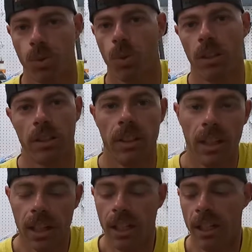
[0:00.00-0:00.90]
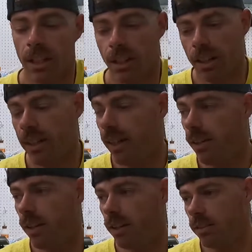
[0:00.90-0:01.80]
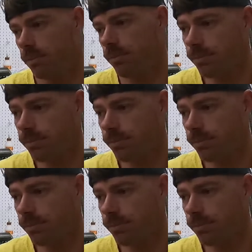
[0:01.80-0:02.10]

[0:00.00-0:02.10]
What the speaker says: one you're gonna hit on,